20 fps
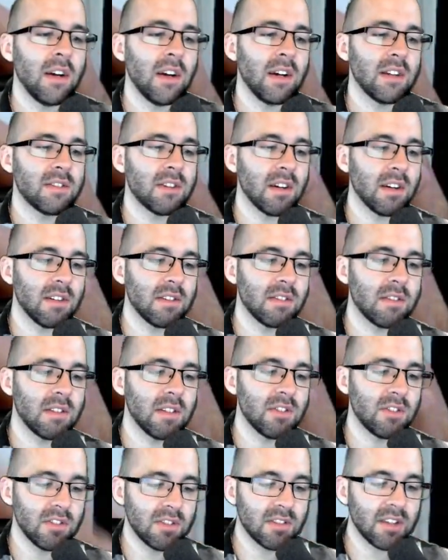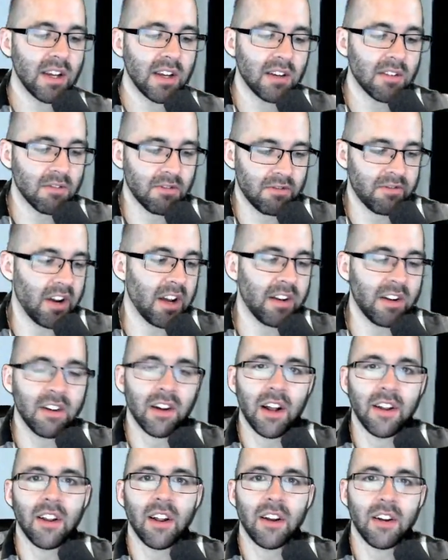It's just saying find an
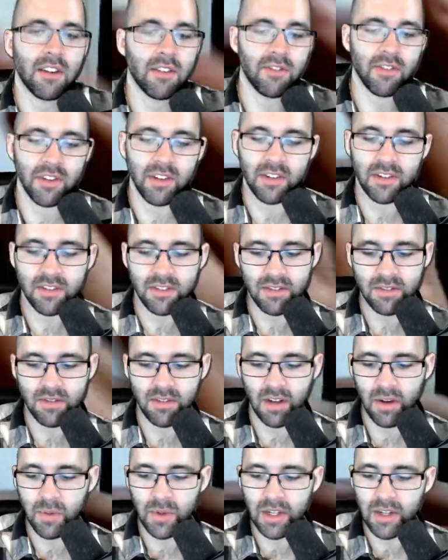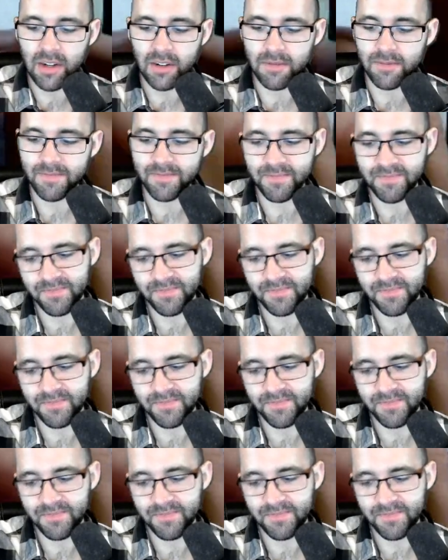identity for this. And we did.